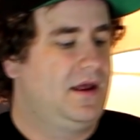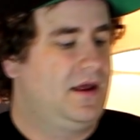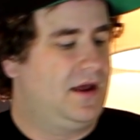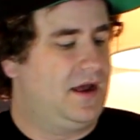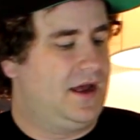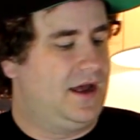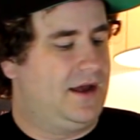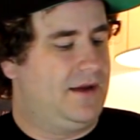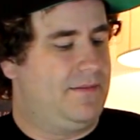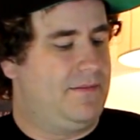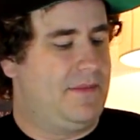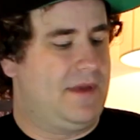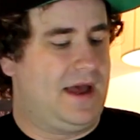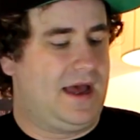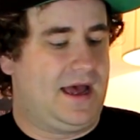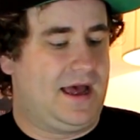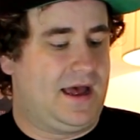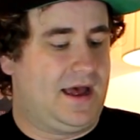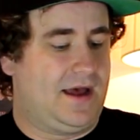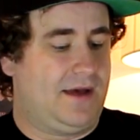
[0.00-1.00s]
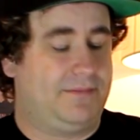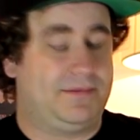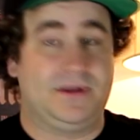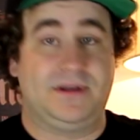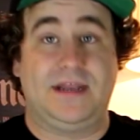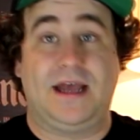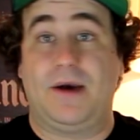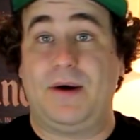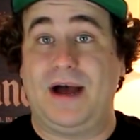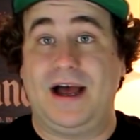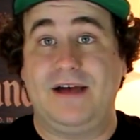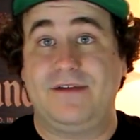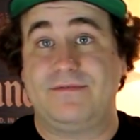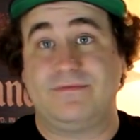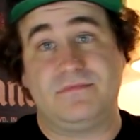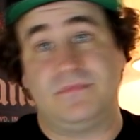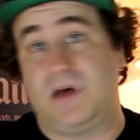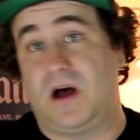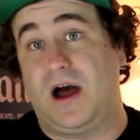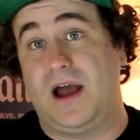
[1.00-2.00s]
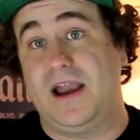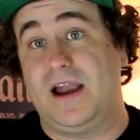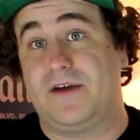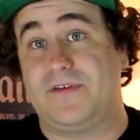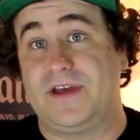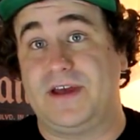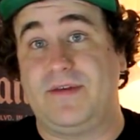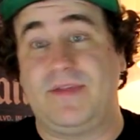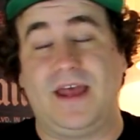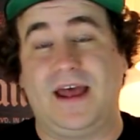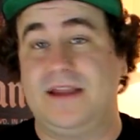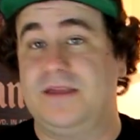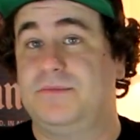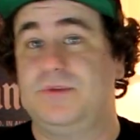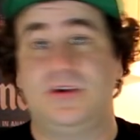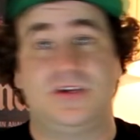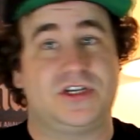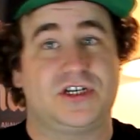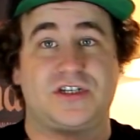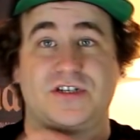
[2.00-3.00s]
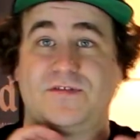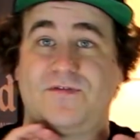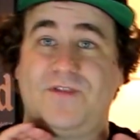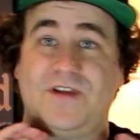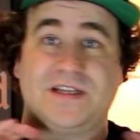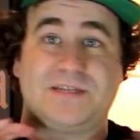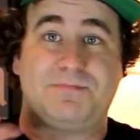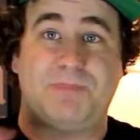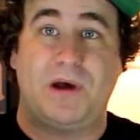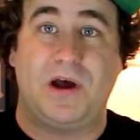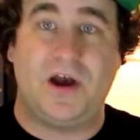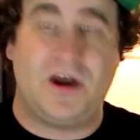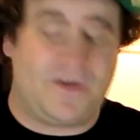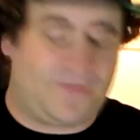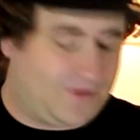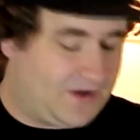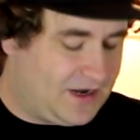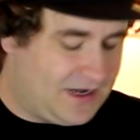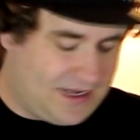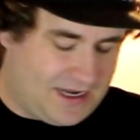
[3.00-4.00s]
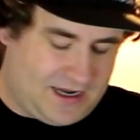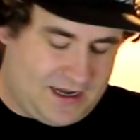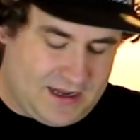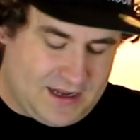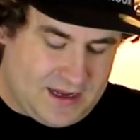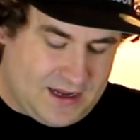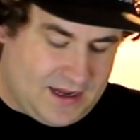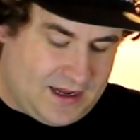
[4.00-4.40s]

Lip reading: But now I have. I love it, and the music just fits perfectly.